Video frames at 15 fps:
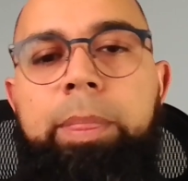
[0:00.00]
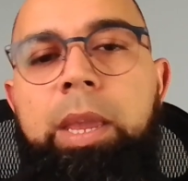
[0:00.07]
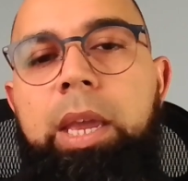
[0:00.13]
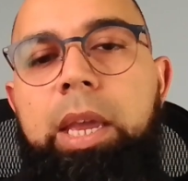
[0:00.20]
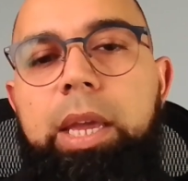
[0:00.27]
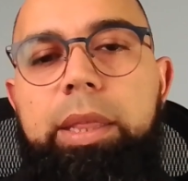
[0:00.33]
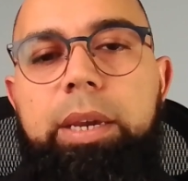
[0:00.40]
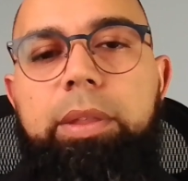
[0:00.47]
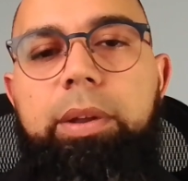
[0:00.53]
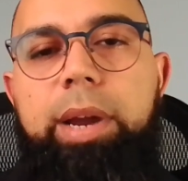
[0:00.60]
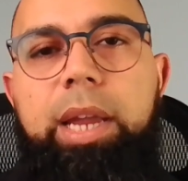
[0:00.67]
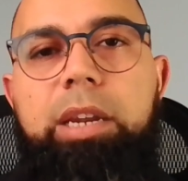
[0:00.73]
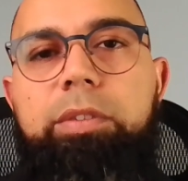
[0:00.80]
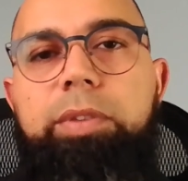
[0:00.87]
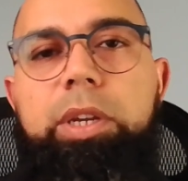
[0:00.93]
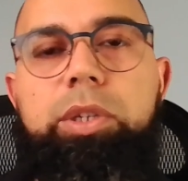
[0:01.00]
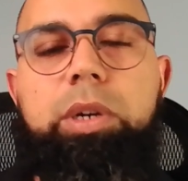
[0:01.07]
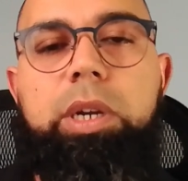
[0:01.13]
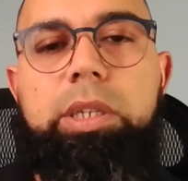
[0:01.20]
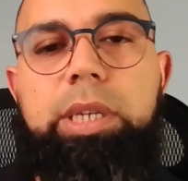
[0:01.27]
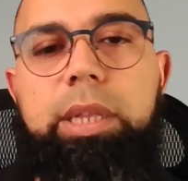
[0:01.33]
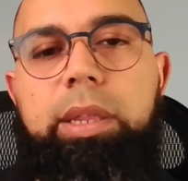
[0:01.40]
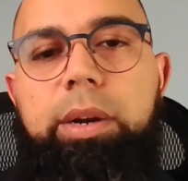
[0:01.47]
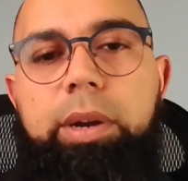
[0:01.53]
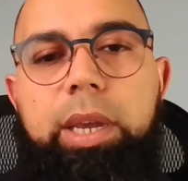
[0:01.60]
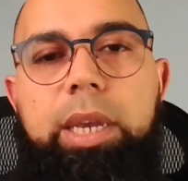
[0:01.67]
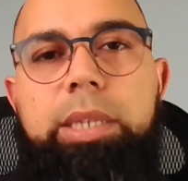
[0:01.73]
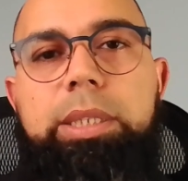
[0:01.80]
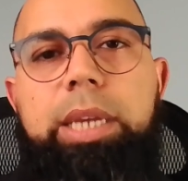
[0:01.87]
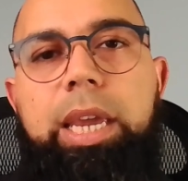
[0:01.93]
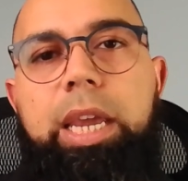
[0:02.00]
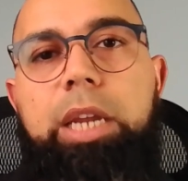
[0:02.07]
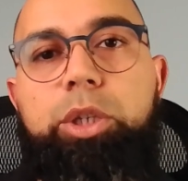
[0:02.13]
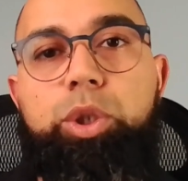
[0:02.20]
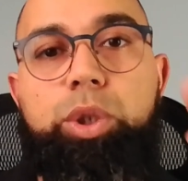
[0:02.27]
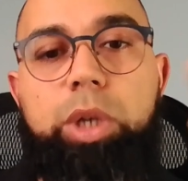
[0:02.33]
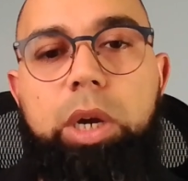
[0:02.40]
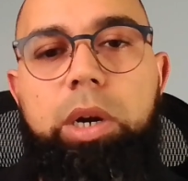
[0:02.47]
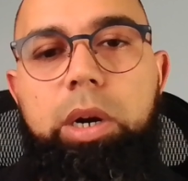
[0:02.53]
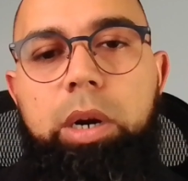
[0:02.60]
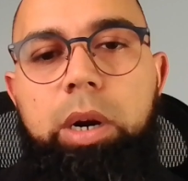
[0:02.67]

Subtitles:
The other handy feature is that there is a shutter.